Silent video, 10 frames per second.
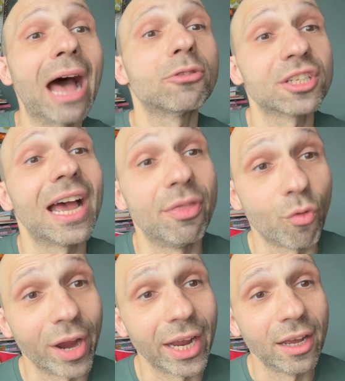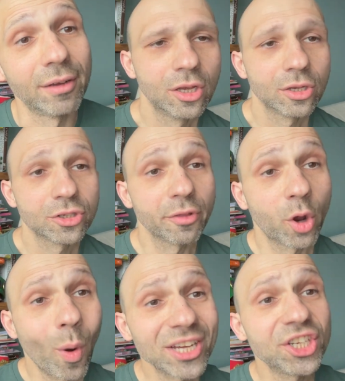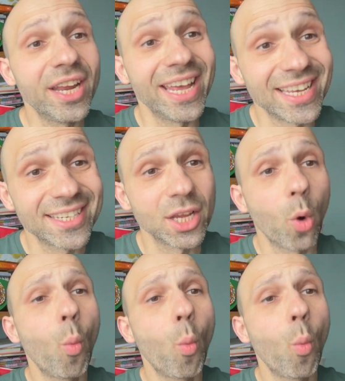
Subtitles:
outside the ring. So the question is,